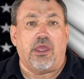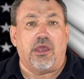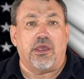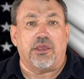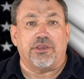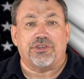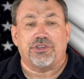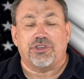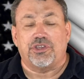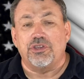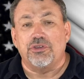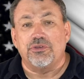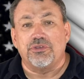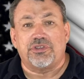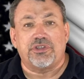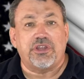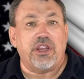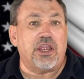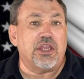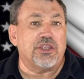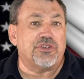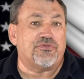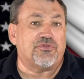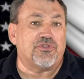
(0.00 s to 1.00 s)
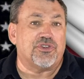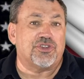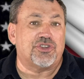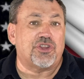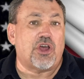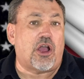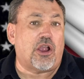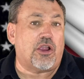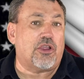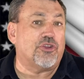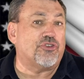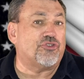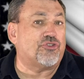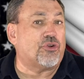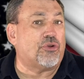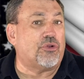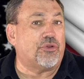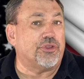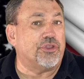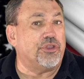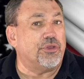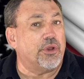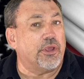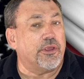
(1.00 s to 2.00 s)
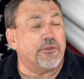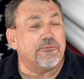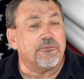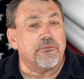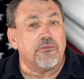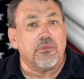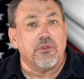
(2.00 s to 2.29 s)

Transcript: SKU stands for Stock Control Unit.